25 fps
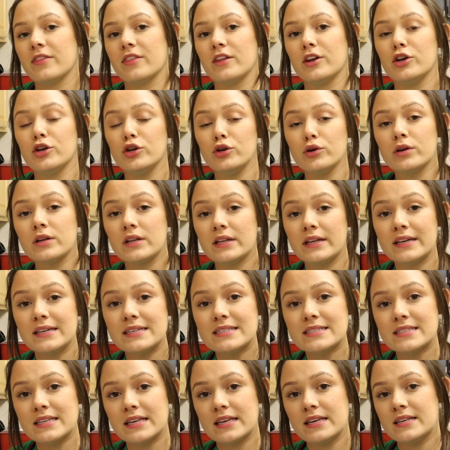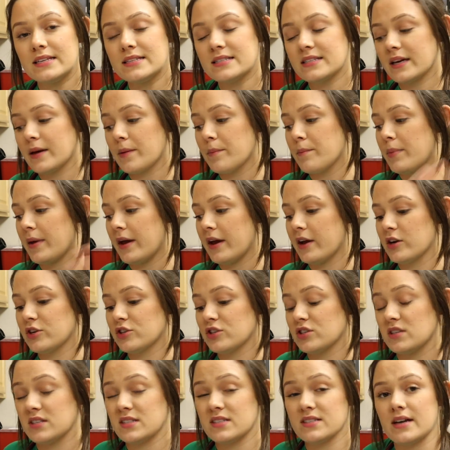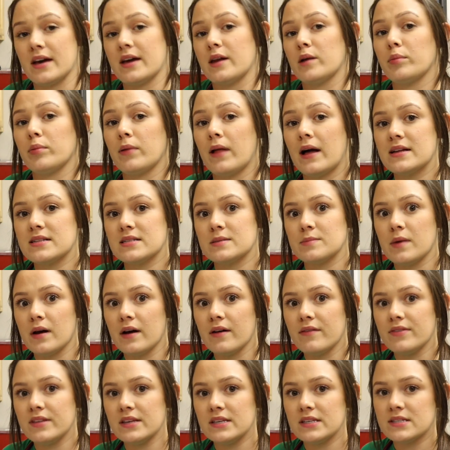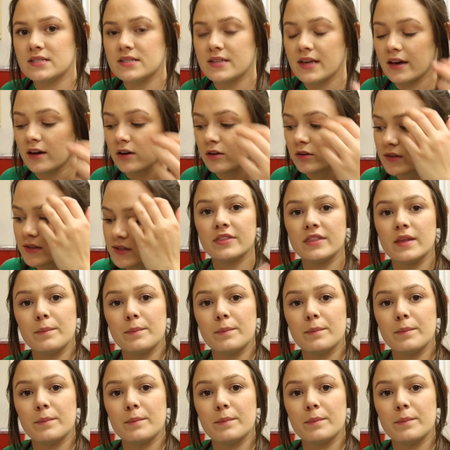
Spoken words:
the nucleus is compared to the cytoplasm of these cells.